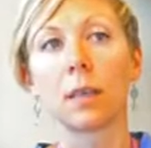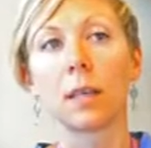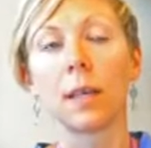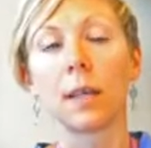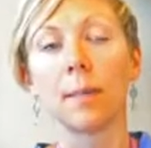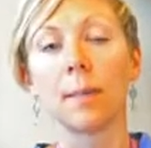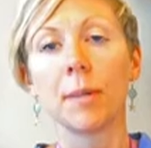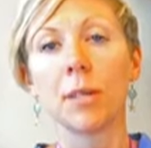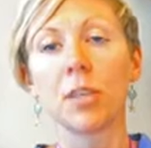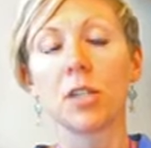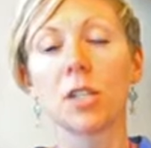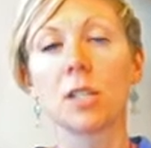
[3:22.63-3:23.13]

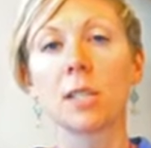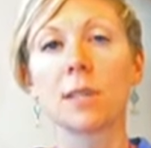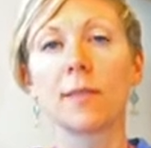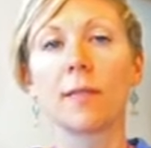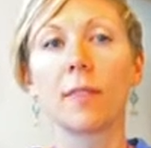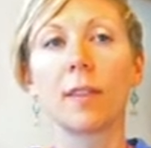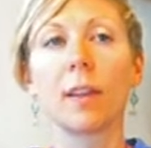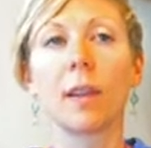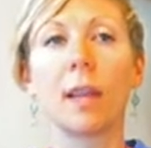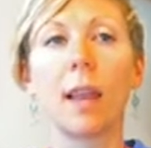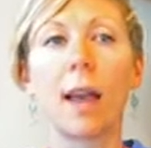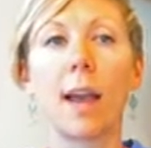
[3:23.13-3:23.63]
Images
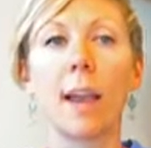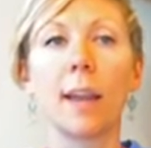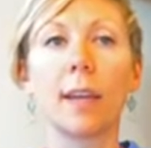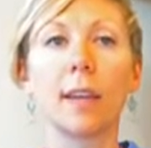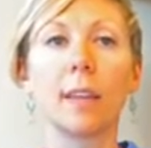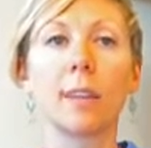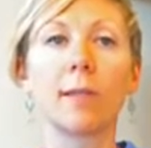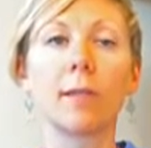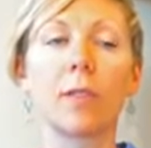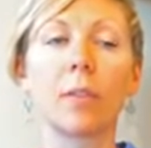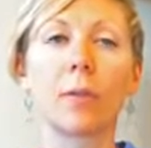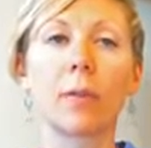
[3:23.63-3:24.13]
of the
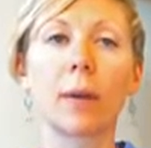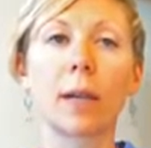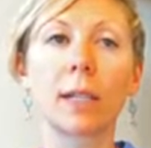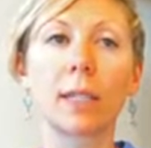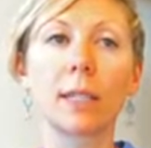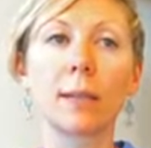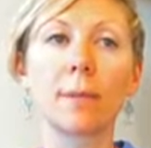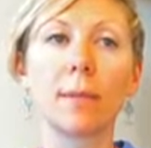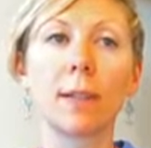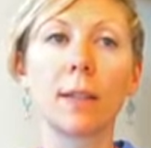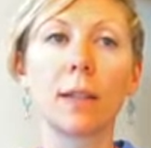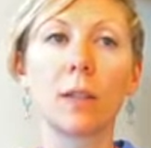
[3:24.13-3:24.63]
lining of the
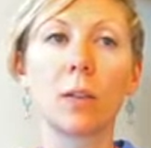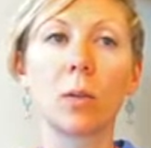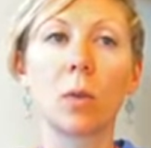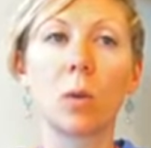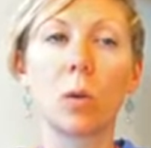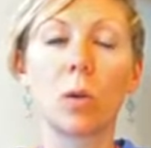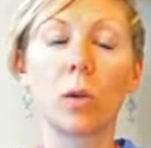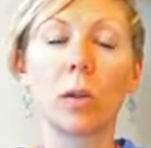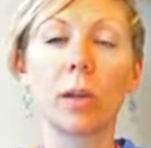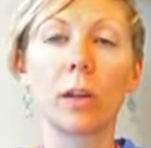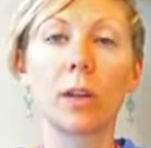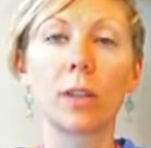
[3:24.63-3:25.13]
rectum and the
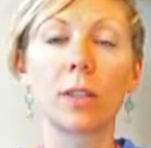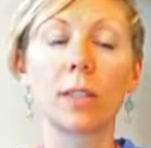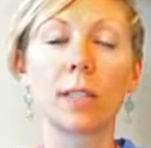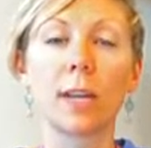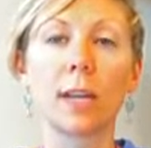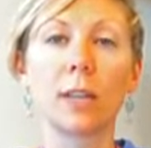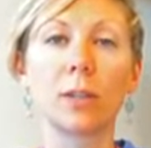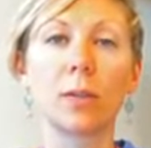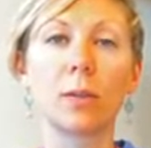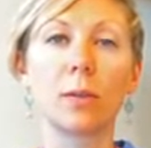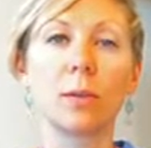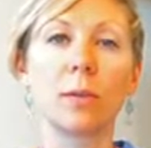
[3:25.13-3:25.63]
colon are
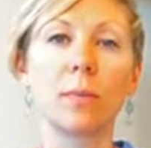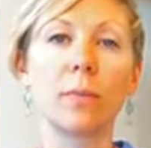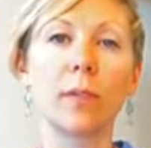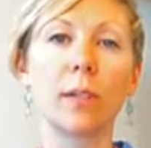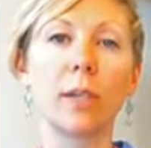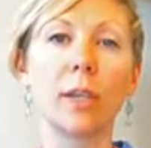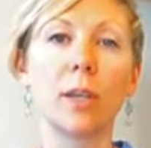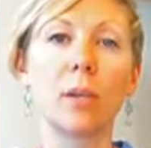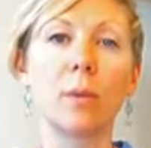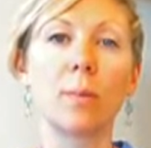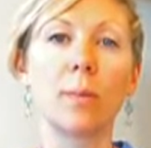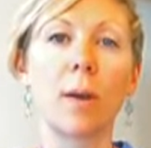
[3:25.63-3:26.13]
sent to a
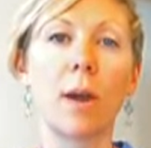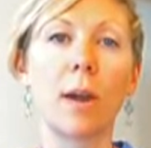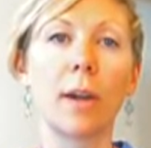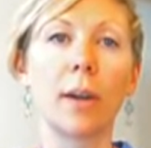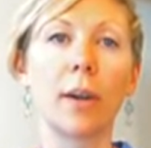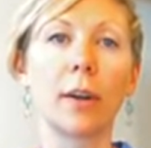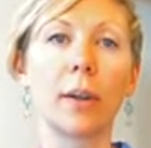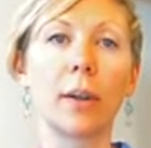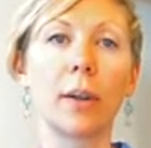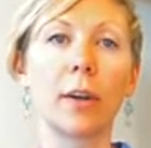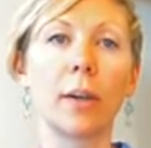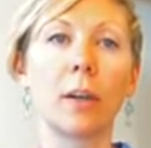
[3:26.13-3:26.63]
video
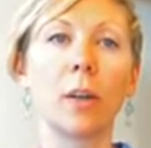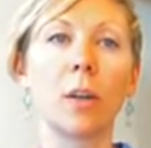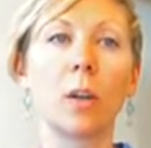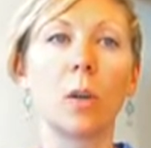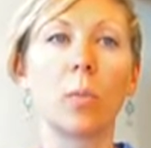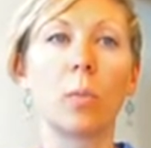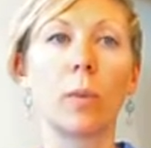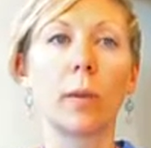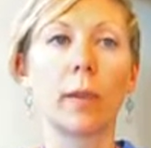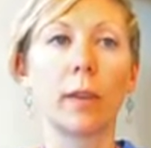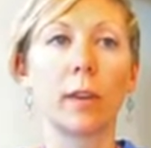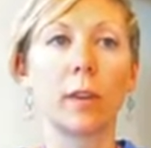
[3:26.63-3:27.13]
monitor
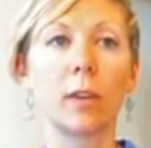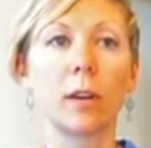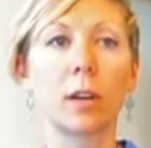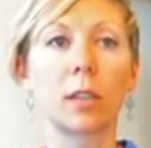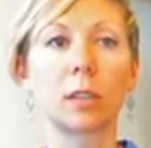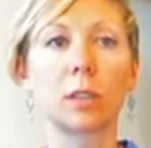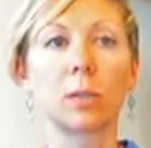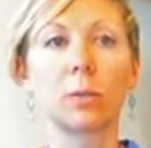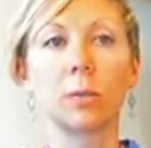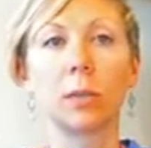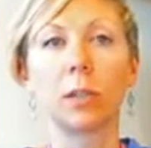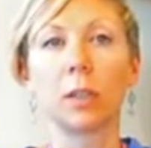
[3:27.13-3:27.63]
where the
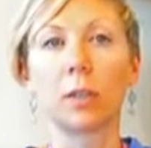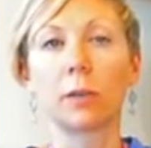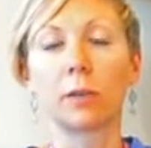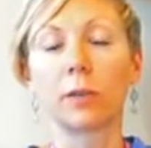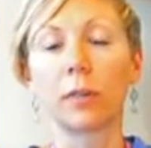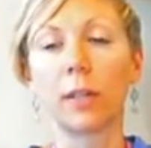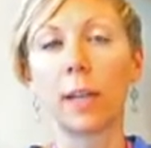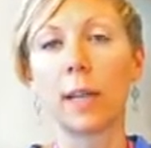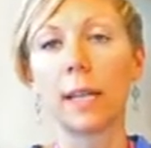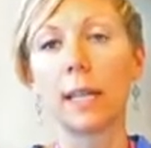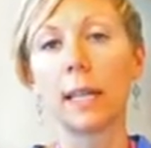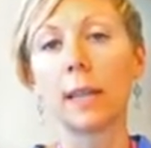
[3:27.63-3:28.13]
doctor will look
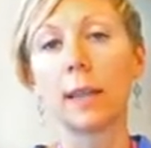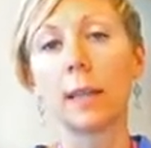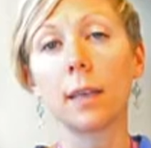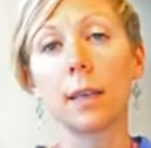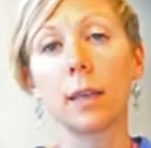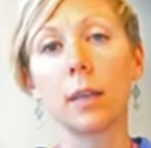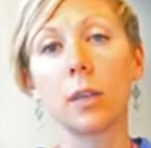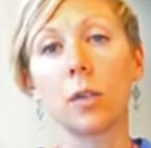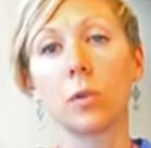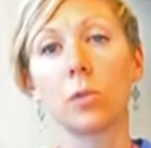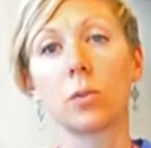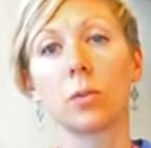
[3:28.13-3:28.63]
for anything
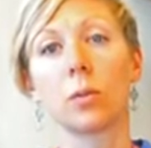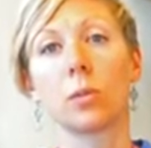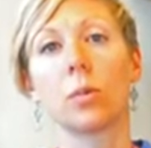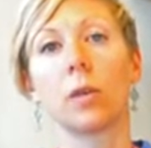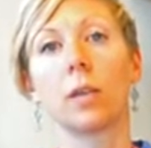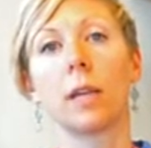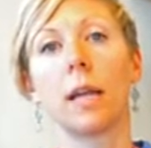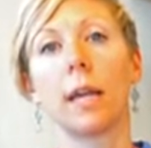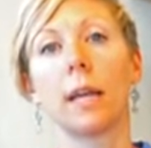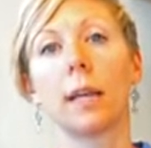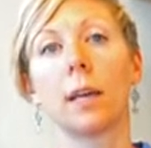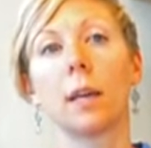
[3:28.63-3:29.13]

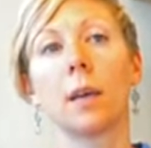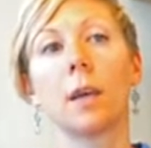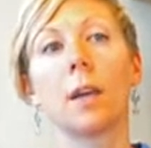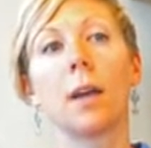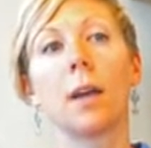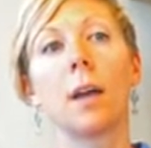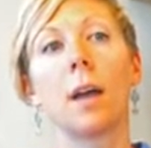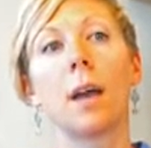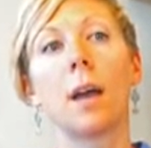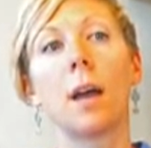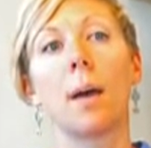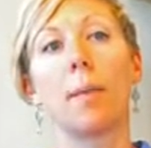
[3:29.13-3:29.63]
unusual like
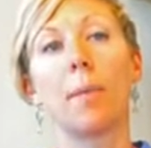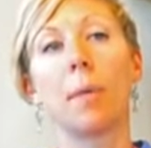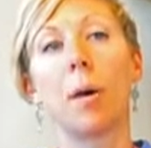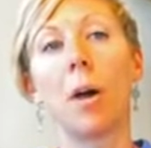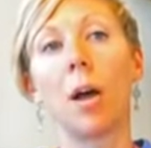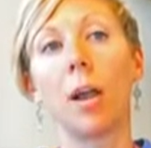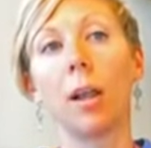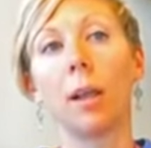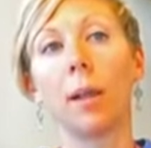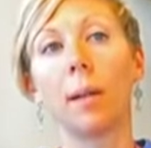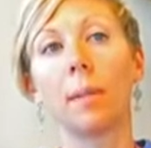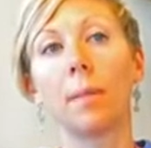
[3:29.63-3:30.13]
a
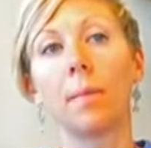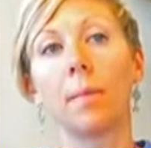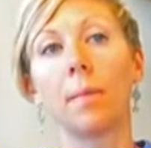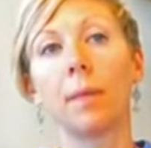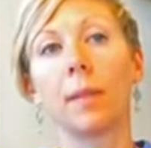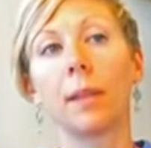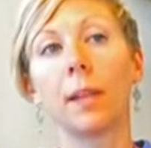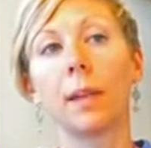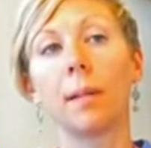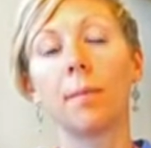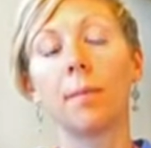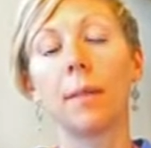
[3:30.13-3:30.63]
polyp.
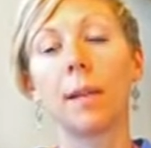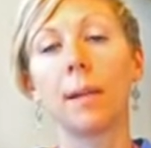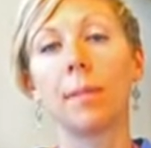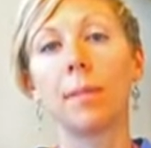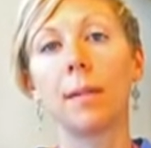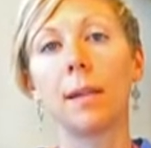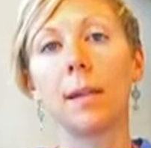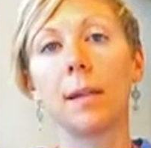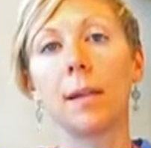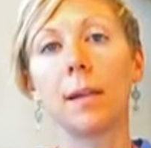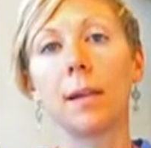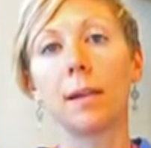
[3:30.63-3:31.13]
It may
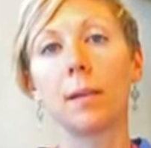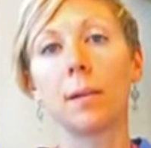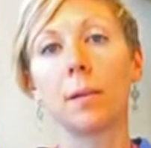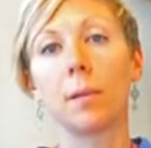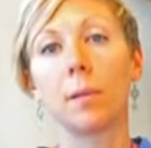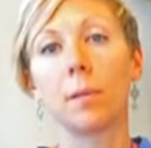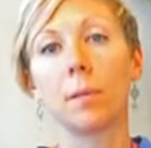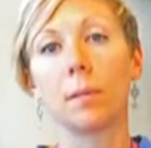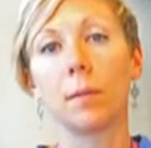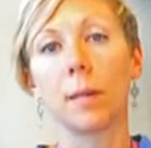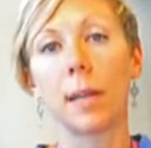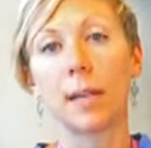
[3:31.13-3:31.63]
be
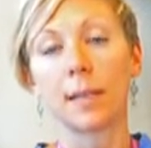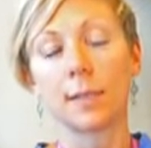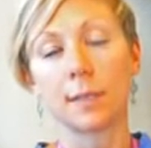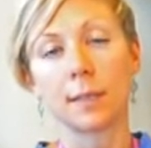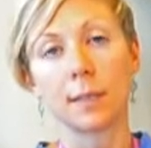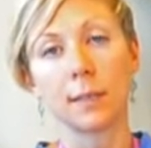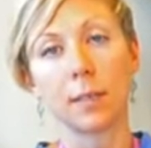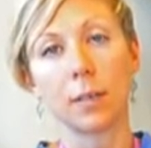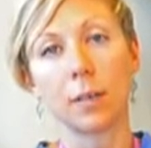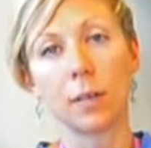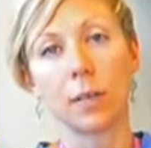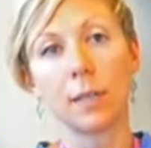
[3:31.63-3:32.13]

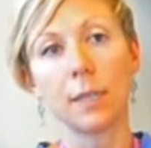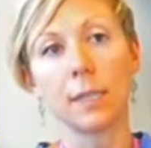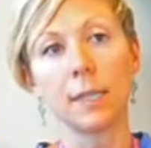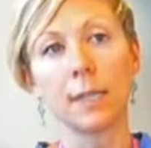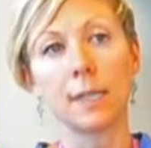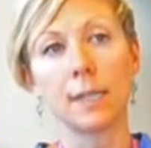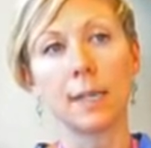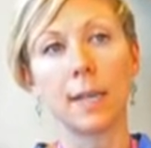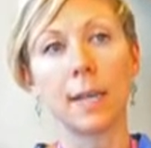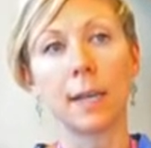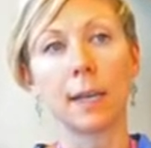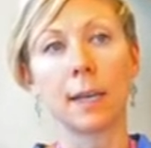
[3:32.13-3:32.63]
necessary to
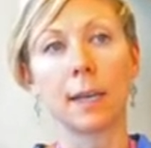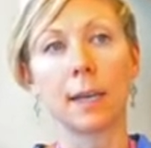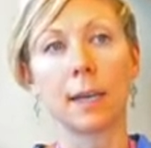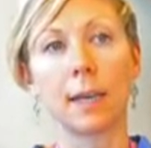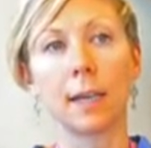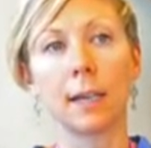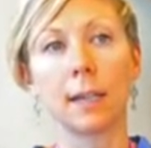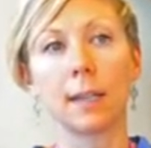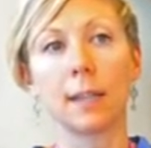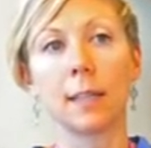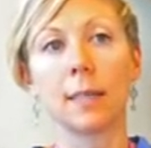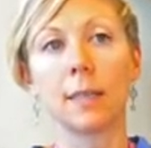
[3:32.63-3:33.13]
take
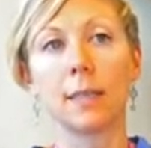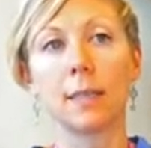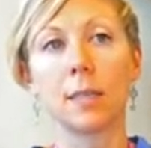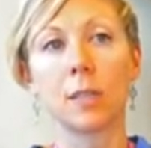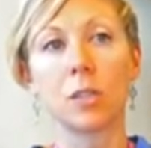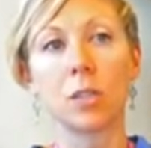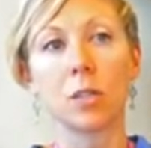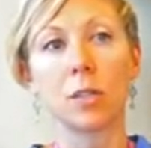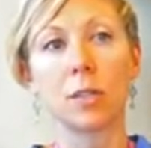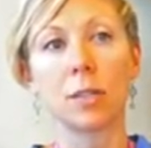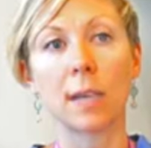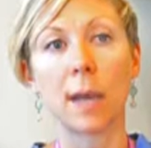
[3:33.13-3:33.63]
a
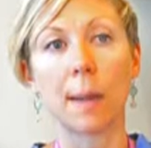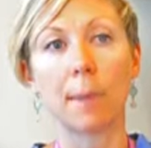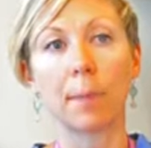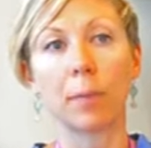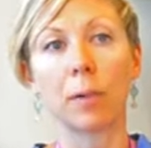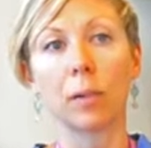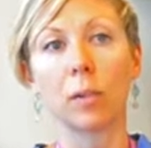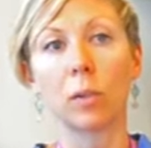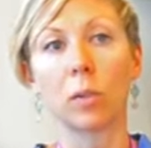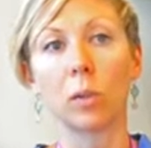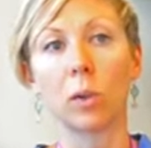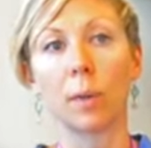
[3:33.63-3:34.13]
tissue
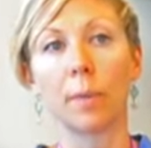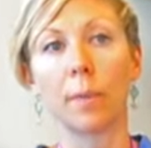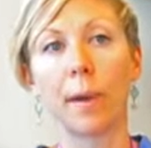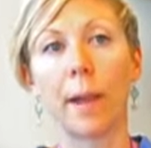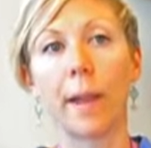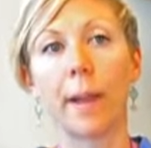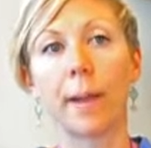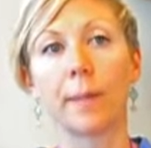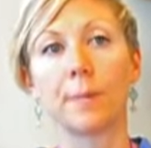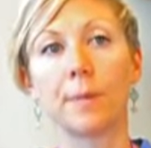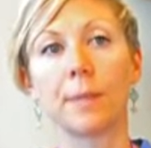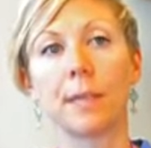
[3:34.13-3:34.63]
sample or a
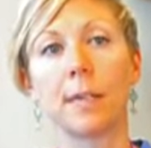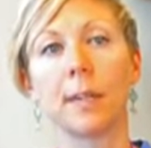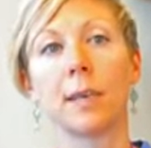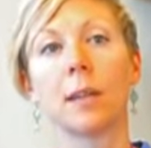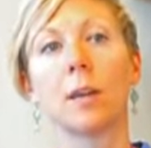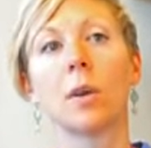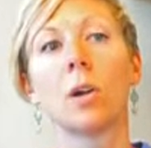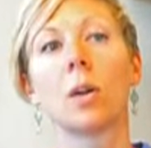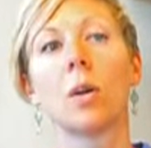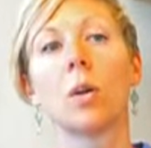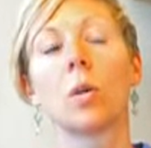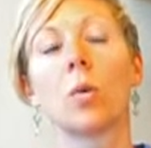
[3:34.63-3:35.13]

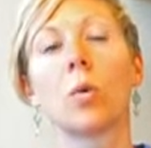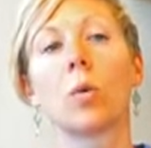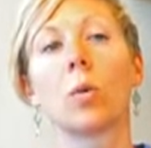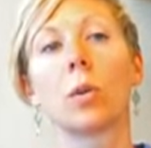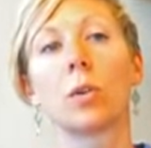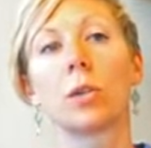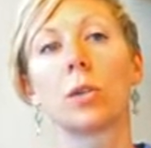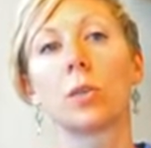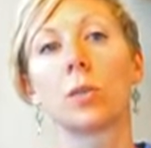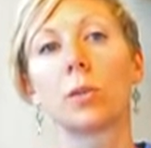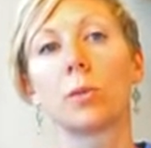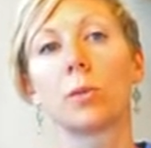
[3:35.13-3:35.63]
biopsy
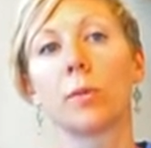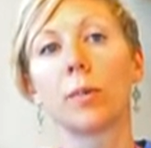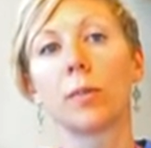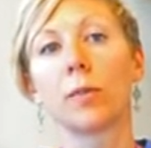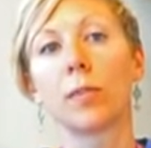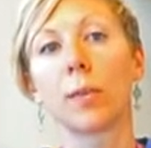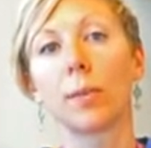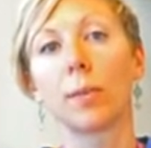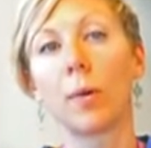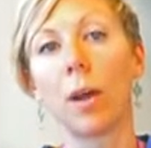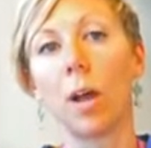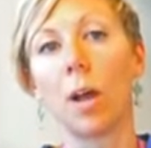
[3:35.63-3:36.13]
or to
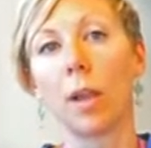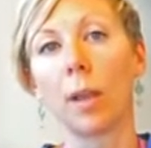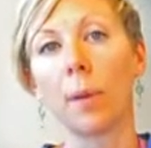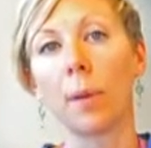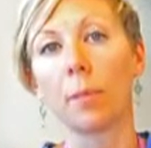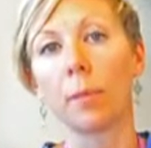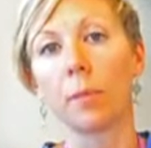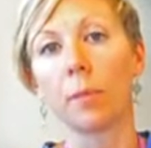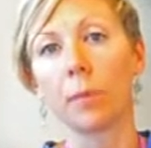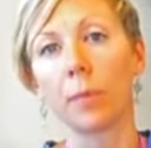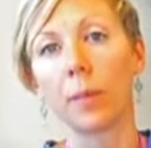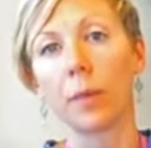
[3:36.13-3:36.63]
remove the
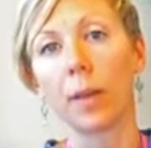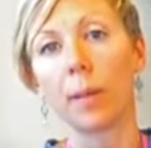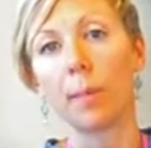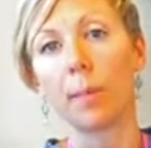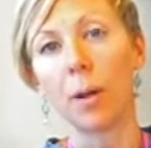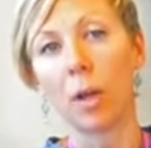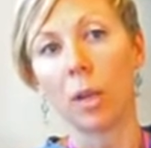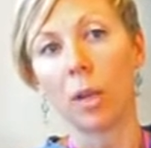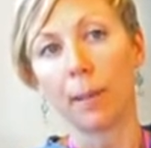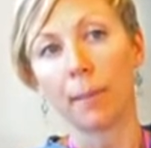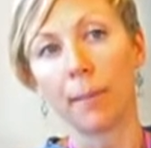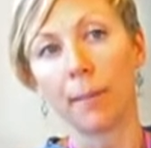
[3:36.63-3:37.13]
polyp, a
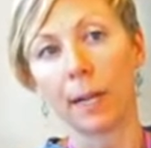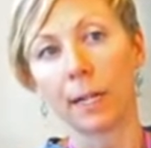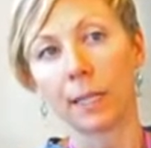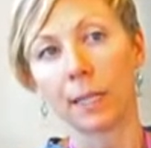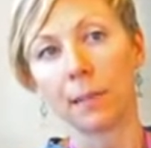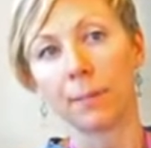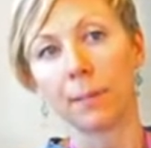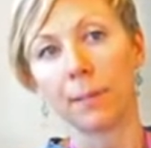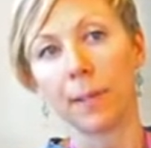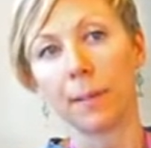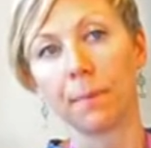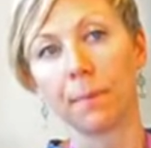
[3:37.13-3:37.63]

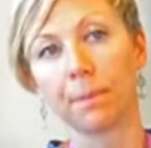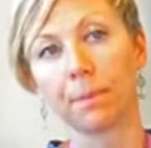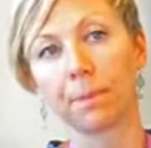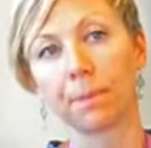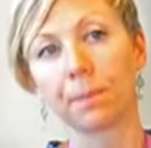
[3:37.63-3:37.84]
polypectomy.